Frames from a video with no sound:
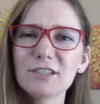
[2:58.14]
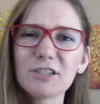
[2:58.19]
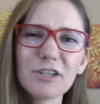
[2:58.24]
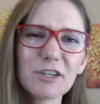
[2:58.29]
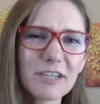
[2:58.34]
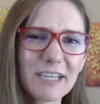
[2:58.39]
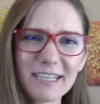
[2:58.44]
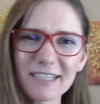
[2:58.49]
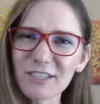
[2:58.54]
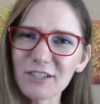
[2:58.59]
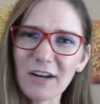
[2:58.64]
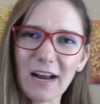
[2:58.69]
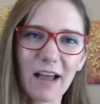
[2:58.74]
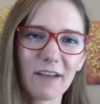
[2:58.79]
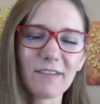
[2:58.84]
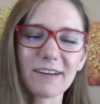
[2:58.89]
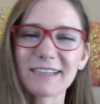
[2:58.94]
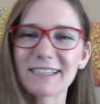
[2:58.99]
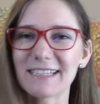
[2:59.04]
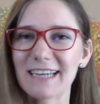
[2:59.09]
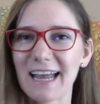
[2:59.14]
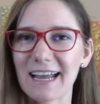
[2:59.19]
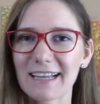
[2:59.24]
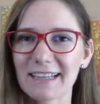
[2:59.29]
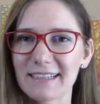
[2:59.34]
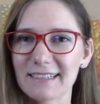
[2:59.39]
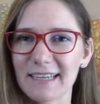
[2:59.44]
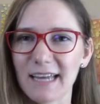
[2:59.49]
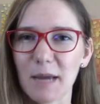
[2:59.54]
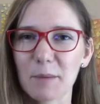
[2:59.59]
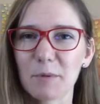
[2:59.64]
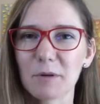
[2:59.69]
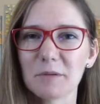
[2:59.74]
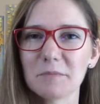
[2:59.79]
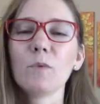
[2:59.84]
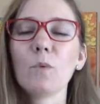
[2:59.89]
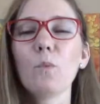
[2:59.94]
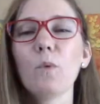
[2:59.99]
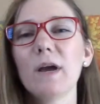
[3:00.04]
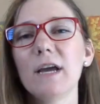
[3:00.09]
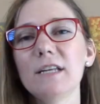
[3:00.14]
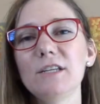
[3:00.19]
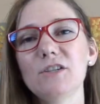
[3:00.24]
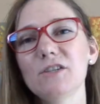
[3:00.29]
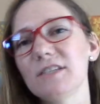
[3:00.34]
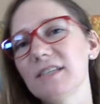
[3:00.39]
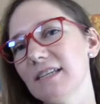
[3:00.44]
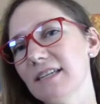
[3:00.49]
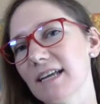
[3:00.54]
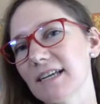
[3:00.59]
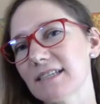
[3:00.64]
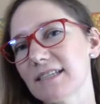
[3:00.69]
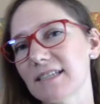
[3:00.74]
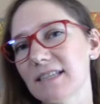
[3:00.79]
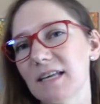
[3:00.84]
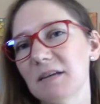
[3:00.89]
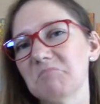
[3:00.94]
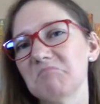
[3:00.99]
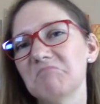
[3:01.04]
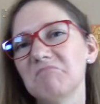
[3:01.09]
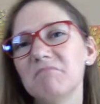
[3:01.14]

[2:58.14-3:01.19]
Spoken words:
your kids are having snack at the table when you sit next to them